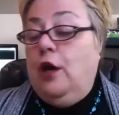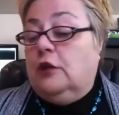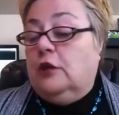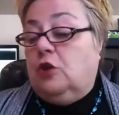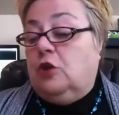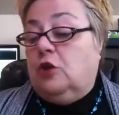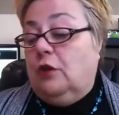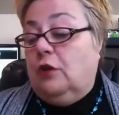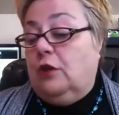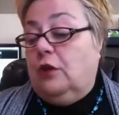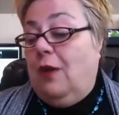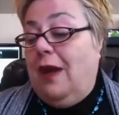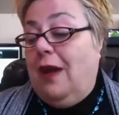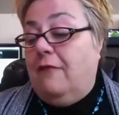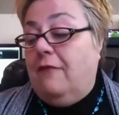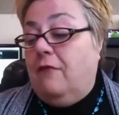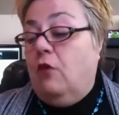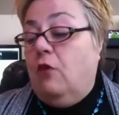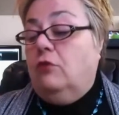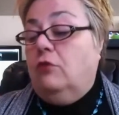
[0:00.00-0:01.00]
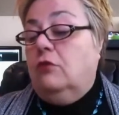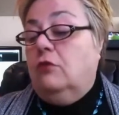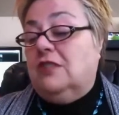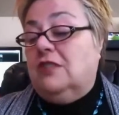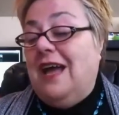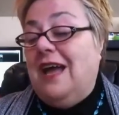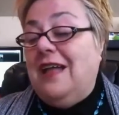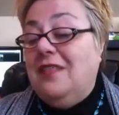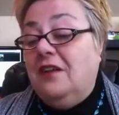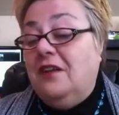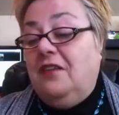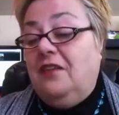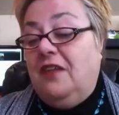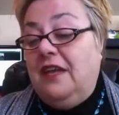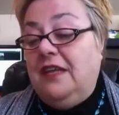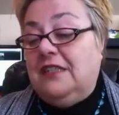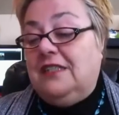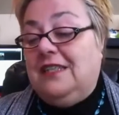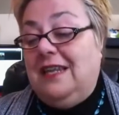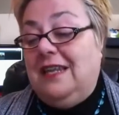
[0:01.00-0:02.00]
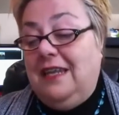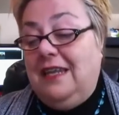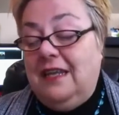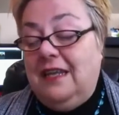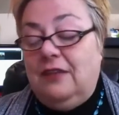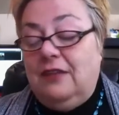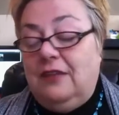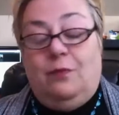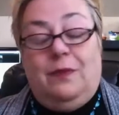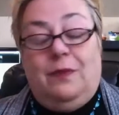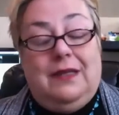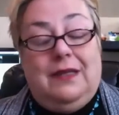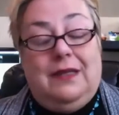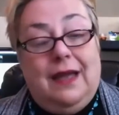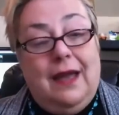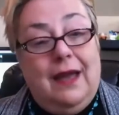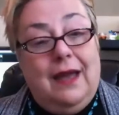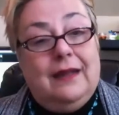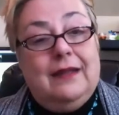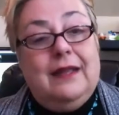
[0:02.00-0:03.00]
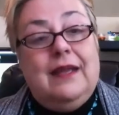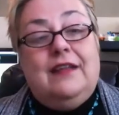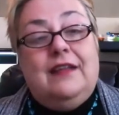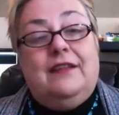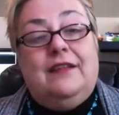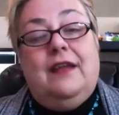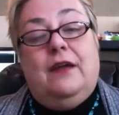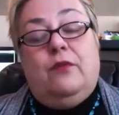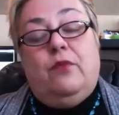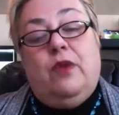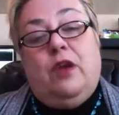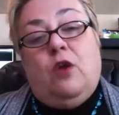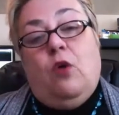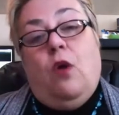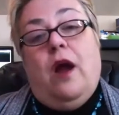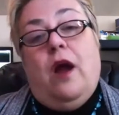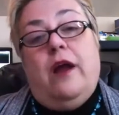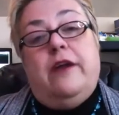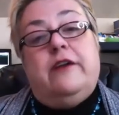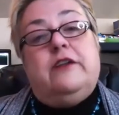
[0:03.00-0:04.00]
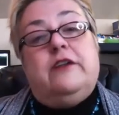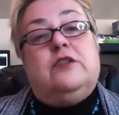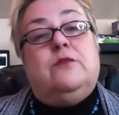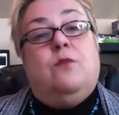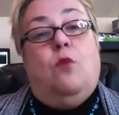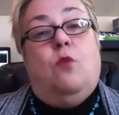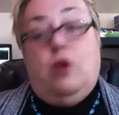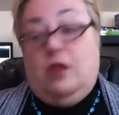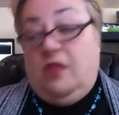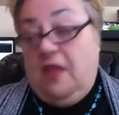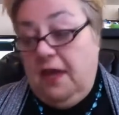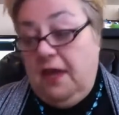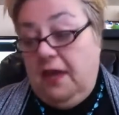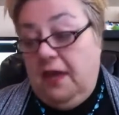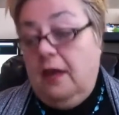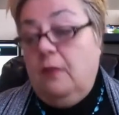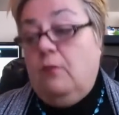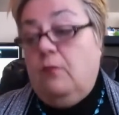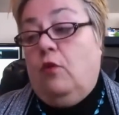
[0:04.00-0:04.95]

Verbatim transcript: So you have all those other things that need to be done that requires more thinking,